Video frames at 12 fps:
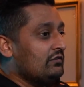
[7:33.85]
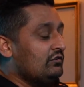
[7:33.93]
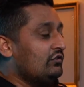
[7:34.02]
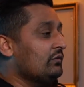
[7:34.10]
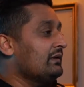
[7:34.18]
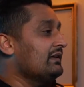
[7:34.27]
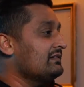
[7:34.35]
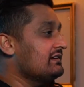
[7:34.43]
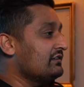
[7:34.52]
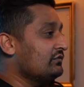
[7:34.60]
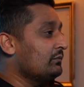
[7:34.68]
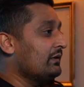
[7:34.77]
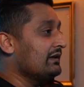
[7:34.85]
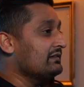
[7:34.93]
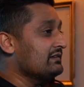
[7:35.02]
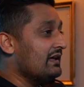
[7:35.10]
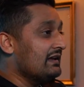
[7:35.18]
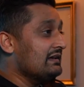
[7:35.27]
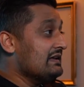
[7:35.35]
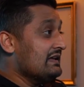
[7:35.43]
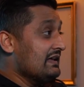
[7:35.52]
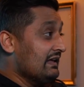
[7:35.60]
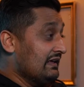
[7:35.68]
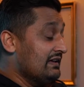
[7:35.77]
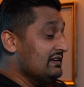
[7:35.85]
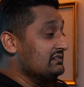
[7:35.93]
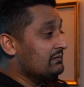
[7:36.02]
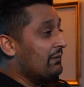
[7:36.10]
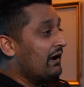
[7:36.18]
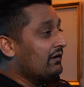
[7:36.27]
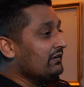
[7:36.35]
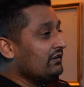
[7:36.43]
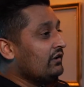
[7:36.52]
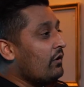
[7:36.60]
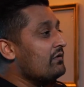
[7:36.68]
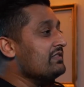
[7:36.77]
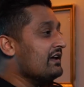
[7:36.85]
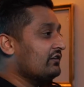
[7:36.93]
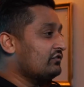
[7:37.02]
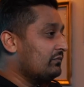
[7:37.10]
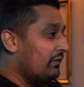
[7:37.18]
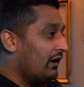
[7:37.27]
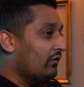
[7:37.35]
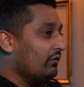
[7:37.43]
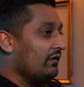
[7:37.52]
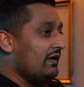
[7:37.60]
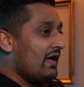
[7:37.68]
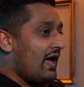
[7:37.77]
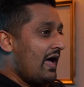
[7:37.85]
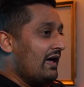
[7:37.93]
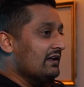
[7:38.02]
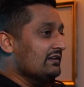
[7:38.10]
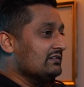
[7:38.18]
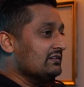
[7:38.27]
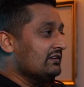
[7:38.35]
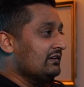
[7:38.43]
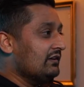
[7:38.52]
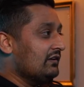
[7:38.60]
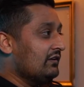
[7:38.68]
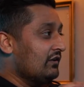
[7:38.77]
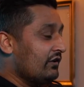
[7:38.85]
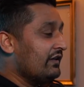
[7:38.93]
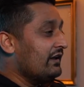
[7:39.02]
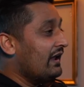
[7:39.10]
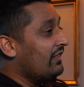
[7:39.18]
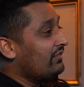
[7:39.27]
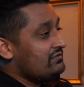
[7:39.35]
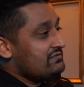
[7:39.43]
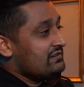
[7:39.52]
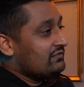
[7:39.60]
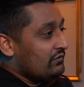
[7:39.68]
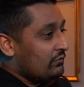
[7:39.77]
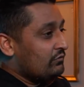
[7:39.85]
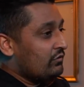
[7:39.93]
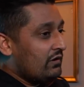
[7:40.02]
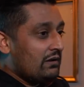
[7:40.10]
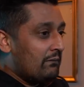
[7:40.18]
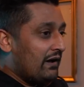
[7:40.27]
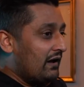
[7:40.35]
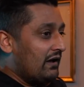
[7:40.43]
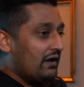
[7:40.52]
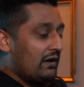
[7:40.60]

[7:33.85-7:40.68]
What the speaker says: doing destination weddings, and it is about going the extra mile and looking at those things that you were talking about